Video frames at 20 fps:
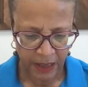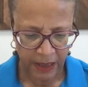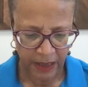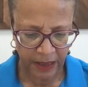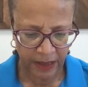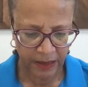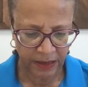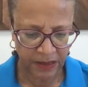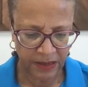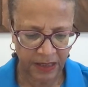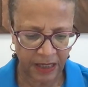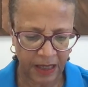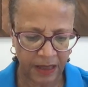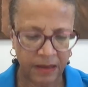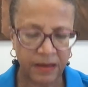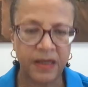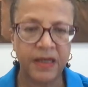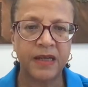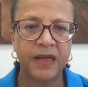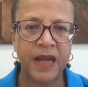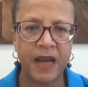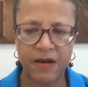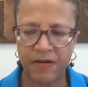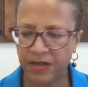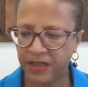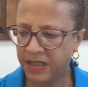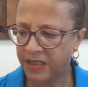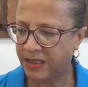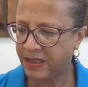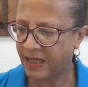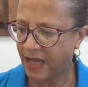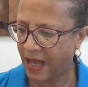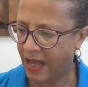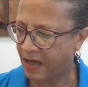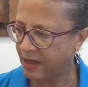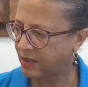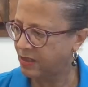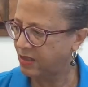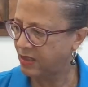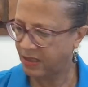is that the Inheritance
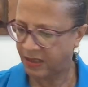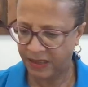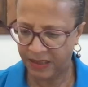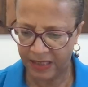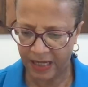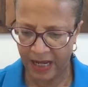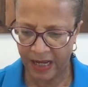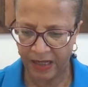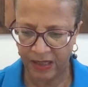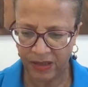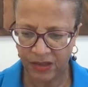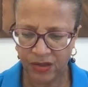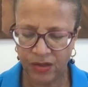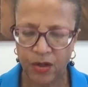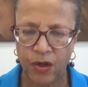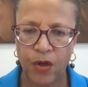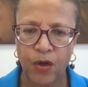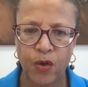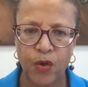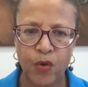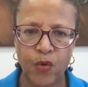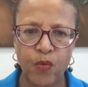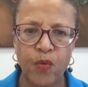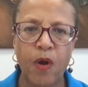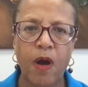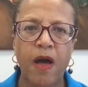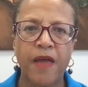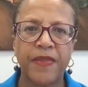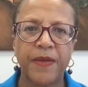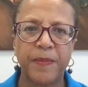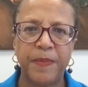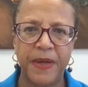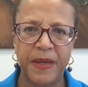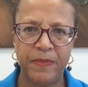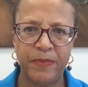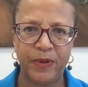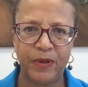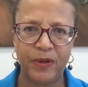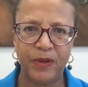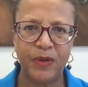Act says who are the
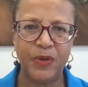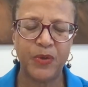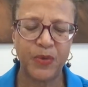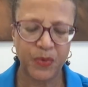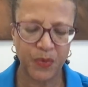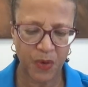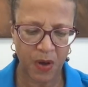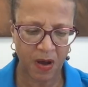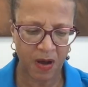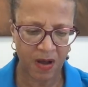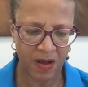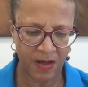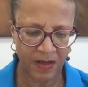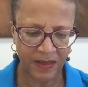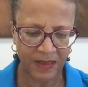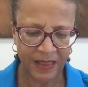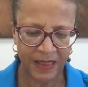people who are